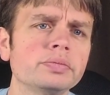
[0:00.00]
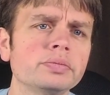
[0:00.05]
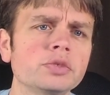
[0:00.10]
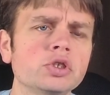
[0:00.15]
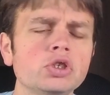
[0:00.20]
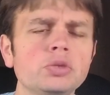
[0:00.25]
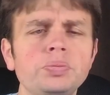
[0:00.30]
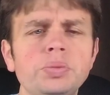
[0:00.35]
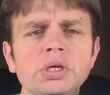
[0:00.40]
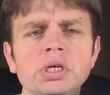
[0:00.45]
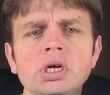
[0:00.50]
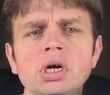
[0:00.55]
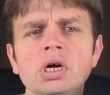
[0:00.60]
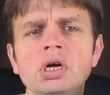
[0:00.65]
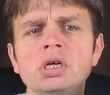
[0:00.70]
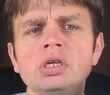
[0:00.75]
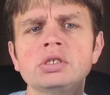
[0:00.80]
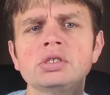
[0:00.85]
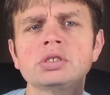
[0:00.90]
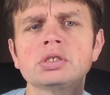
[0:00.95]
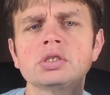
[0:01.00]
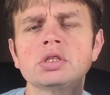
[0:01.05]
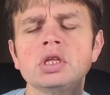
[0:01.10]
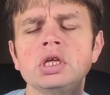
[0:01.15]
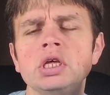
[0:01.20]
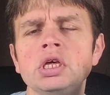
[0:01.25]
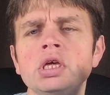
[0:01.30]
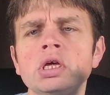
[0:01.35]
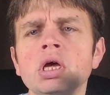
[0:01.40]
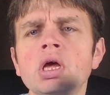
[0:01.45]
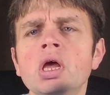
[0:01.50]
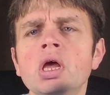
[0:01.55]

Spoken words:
just because the